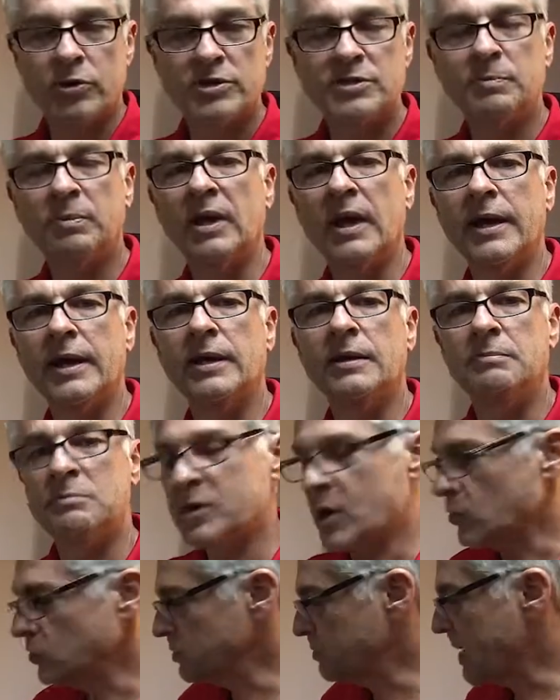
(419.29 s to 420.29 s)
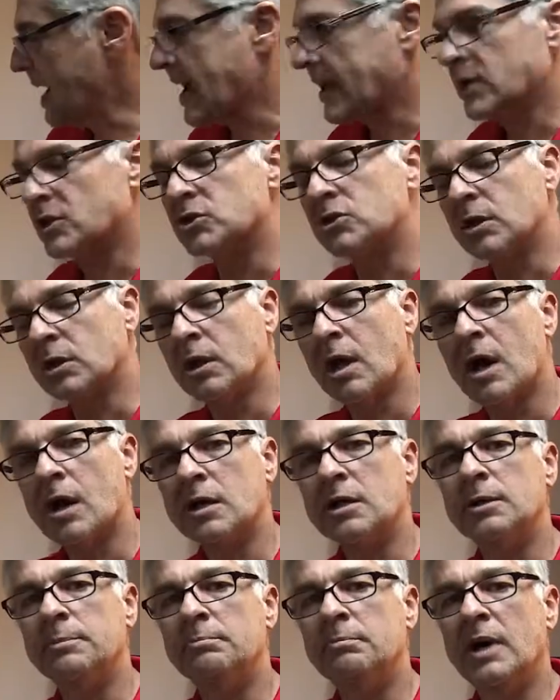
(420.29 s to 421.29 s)
display goes back into
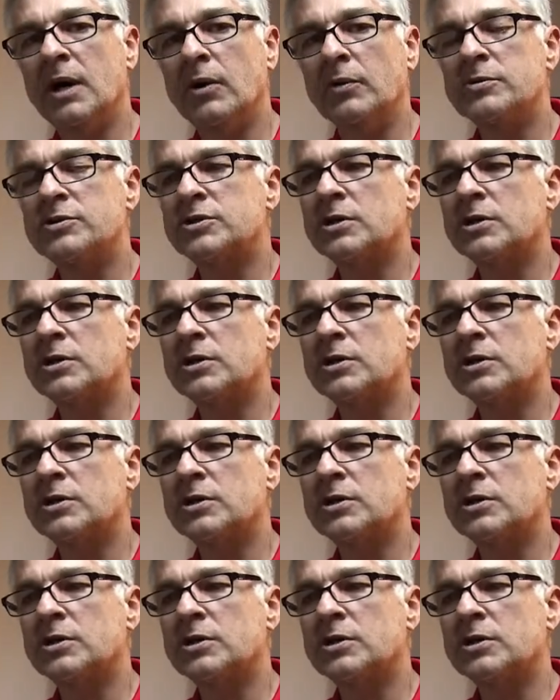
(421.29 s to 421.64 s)
lockup mode.